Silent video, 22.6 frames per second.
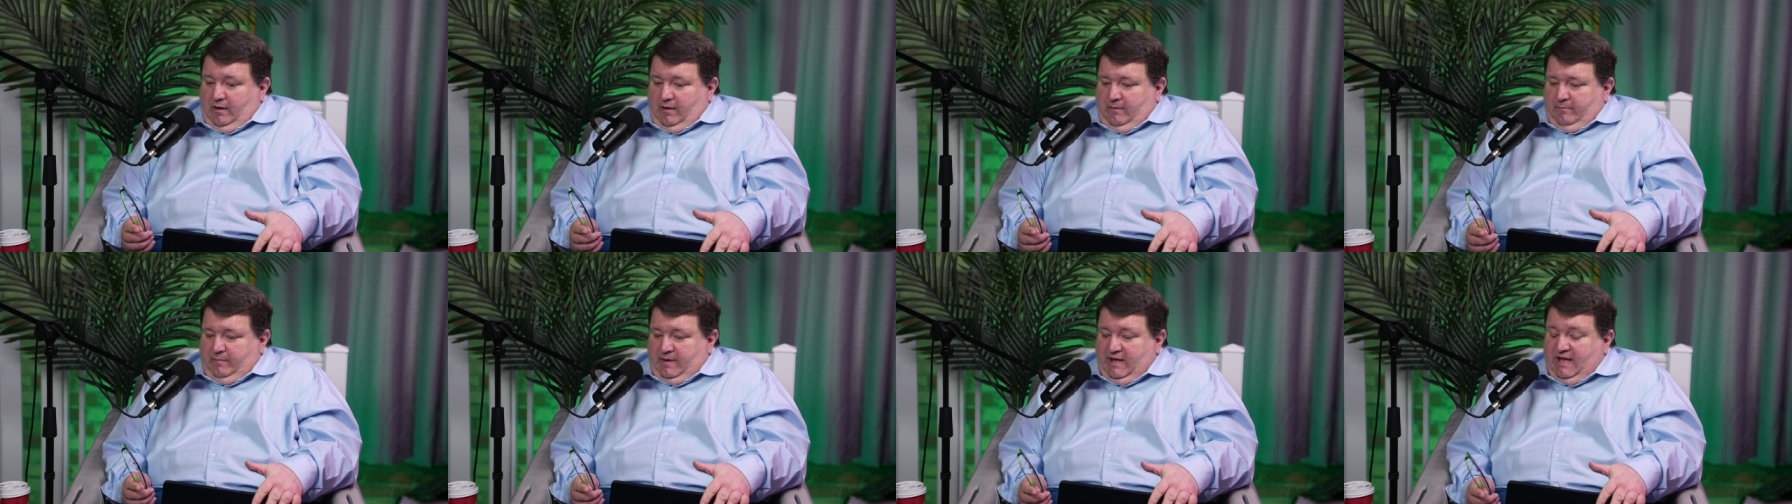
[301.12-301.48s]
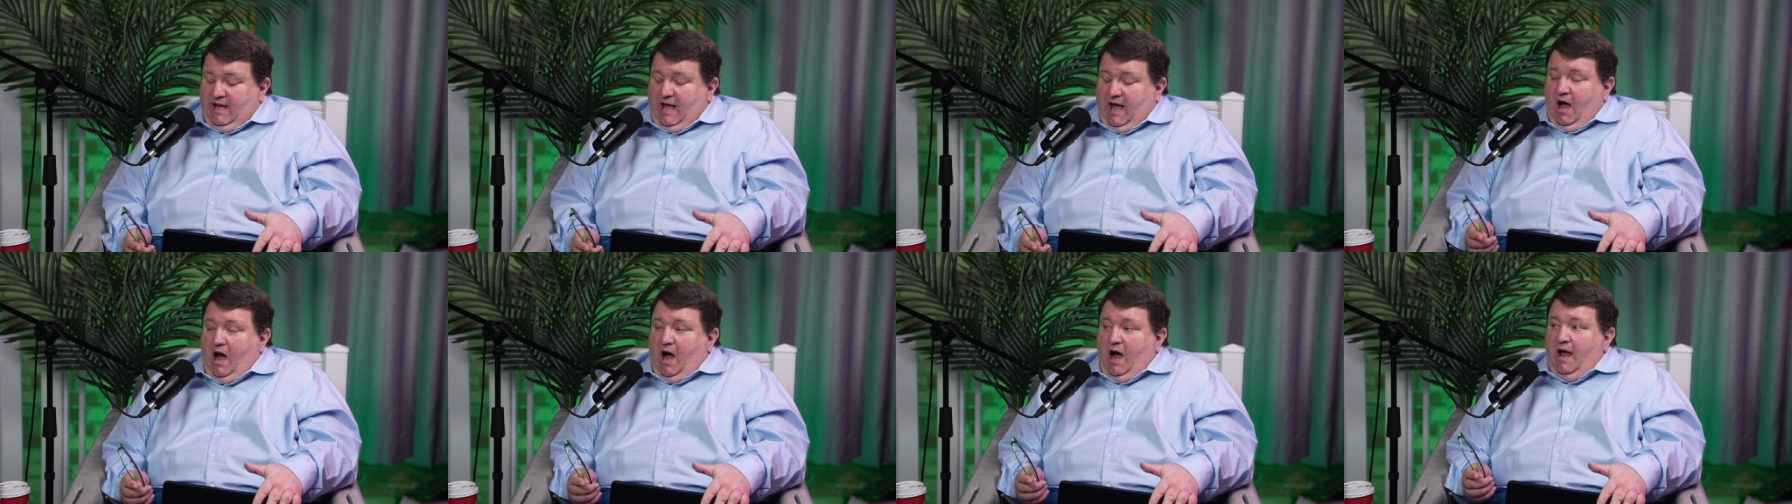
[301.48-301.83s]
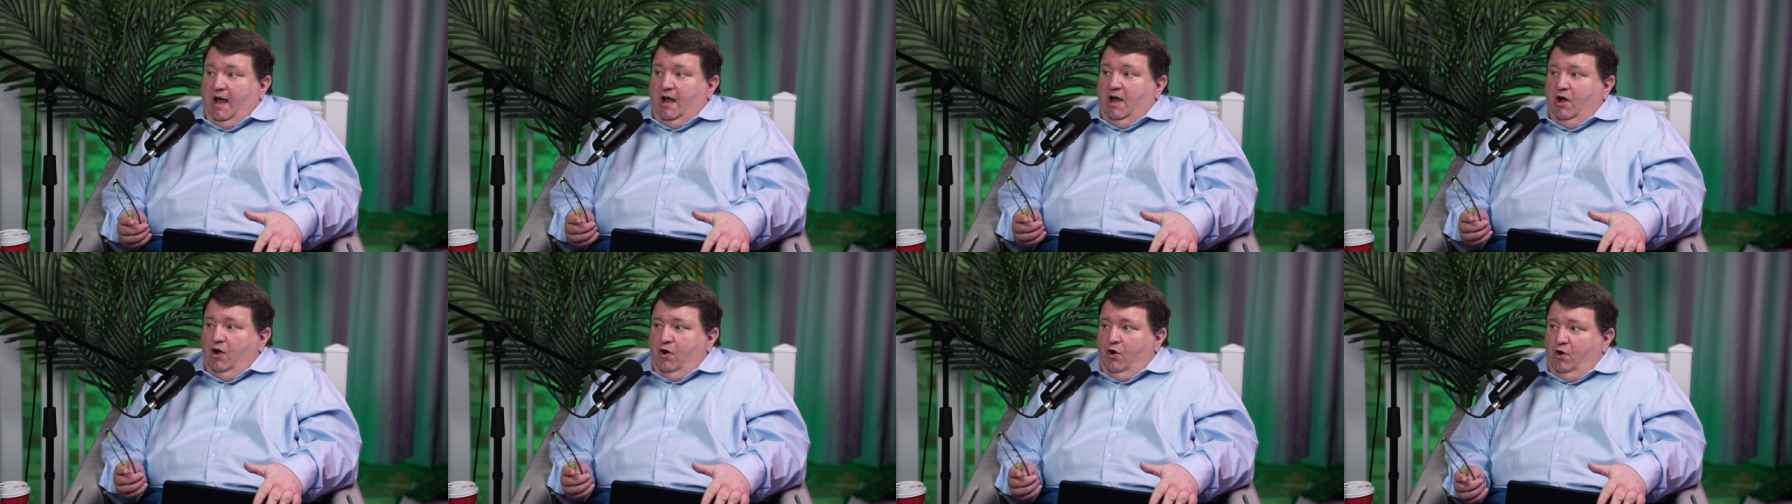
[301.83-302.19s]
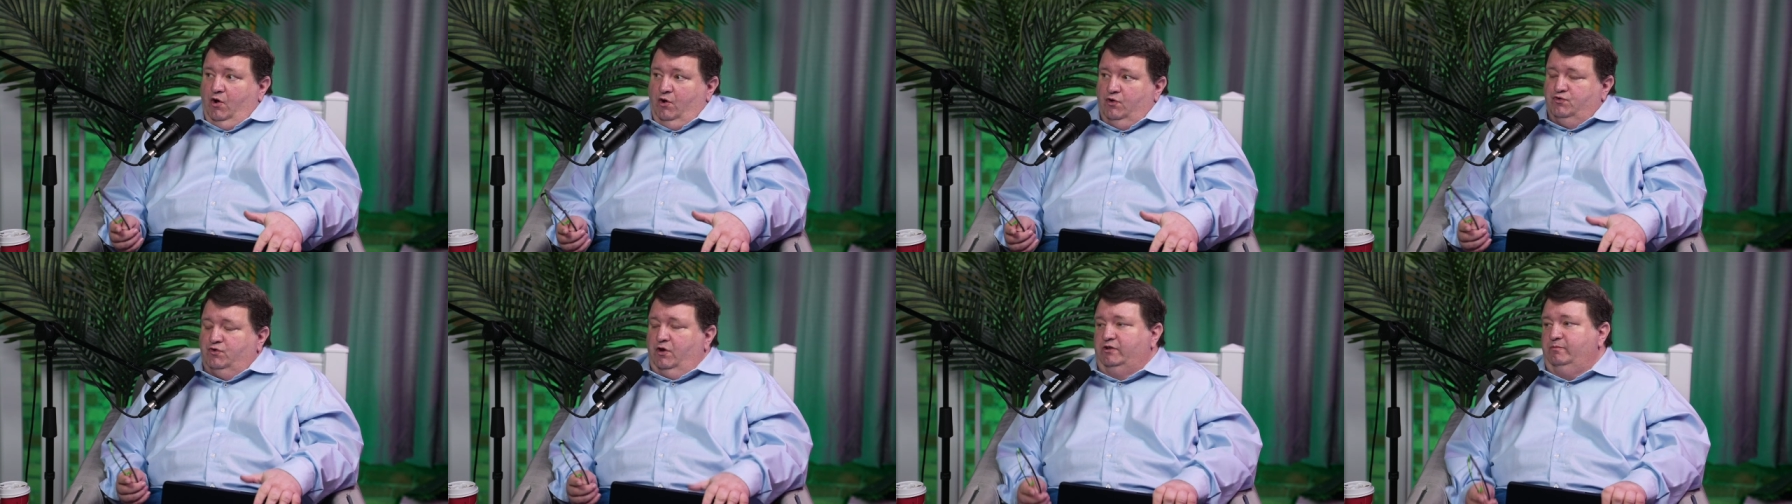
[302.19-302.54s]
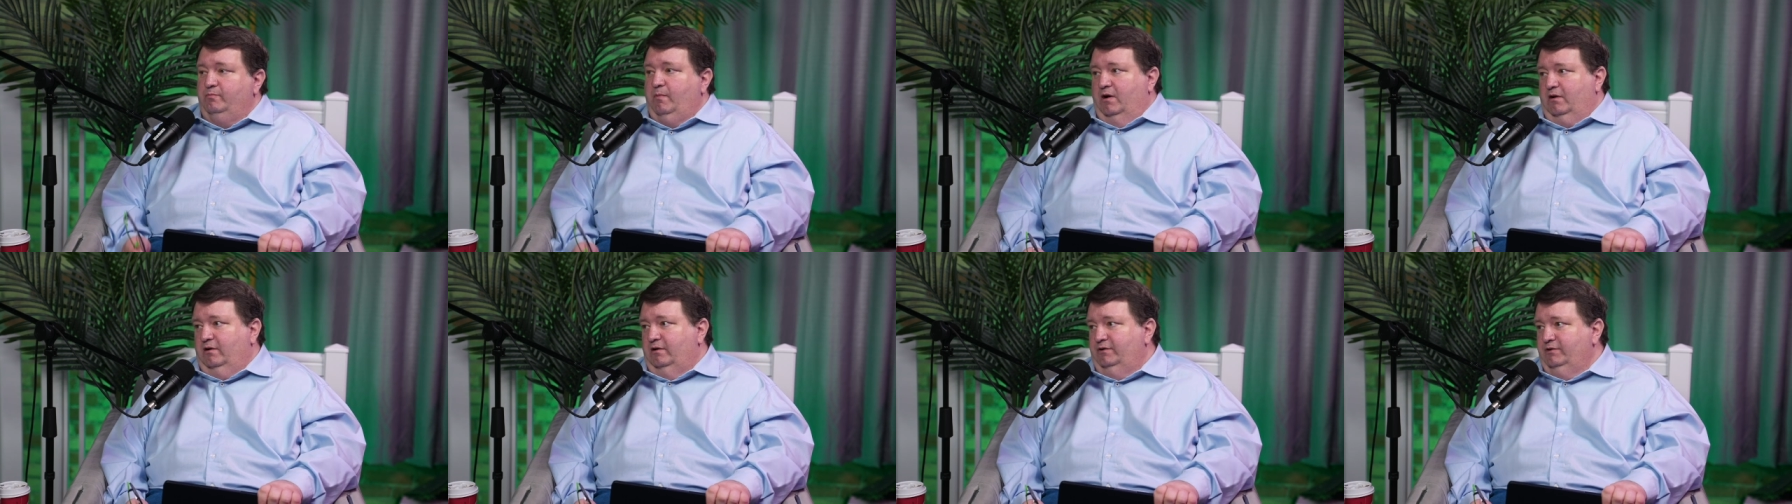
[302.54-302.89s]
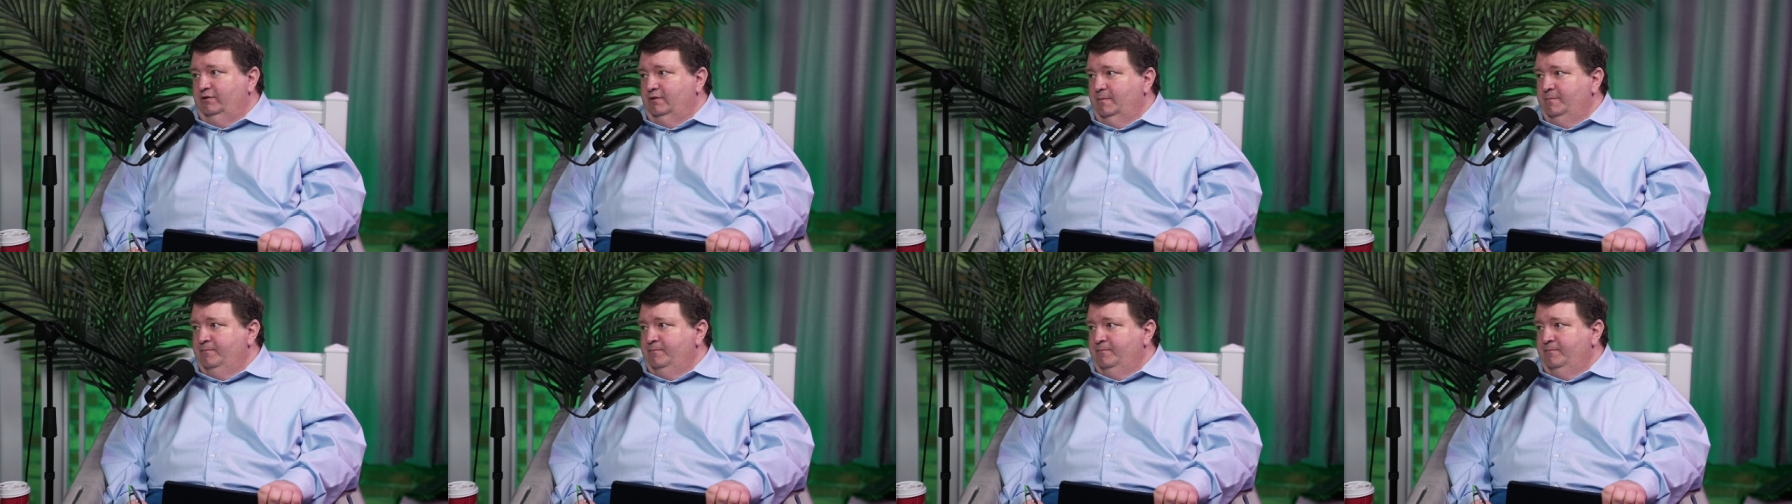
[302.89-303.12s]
PKI trust models